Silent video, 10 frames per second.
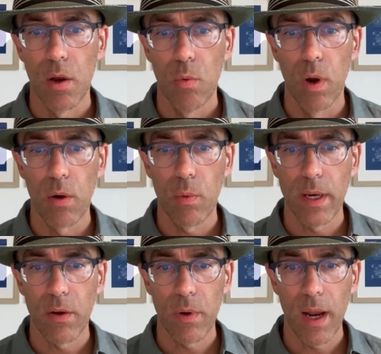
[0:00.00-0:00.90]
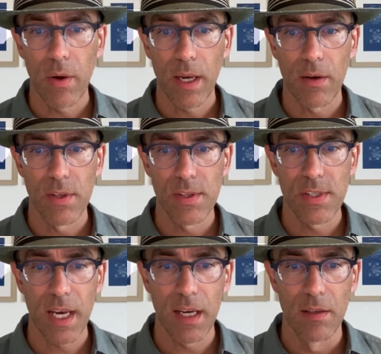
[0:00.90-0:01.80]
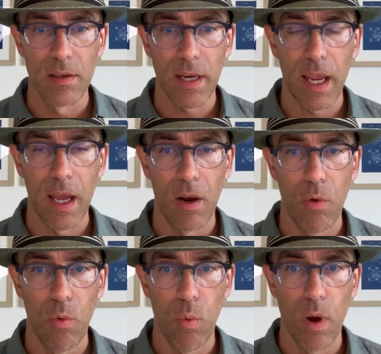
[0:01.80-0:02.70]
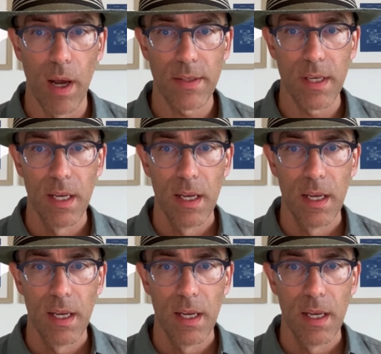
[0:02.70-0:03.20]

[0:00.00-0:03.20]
What we go down here, let's take a look at what